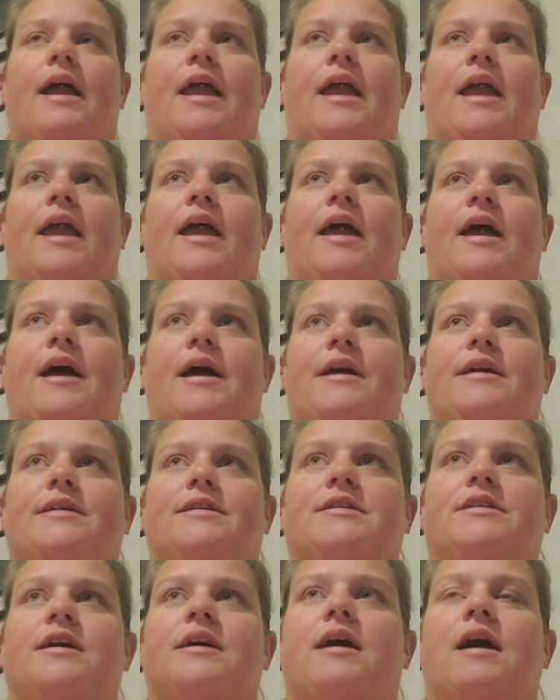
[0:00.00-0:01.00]

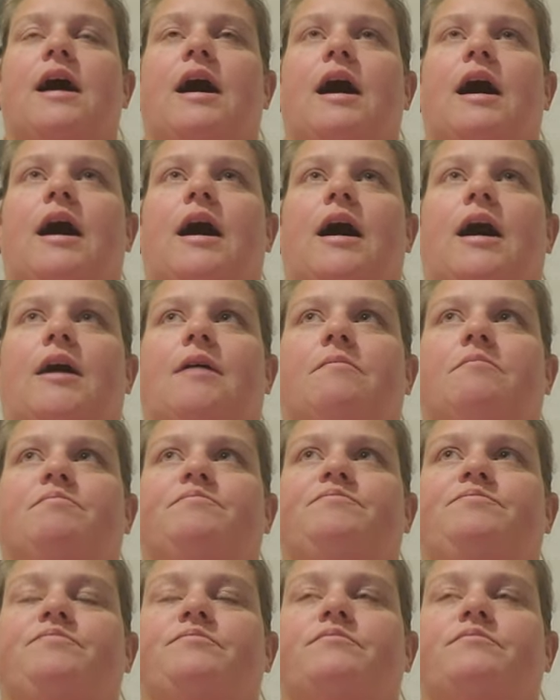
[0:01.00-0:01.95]
and um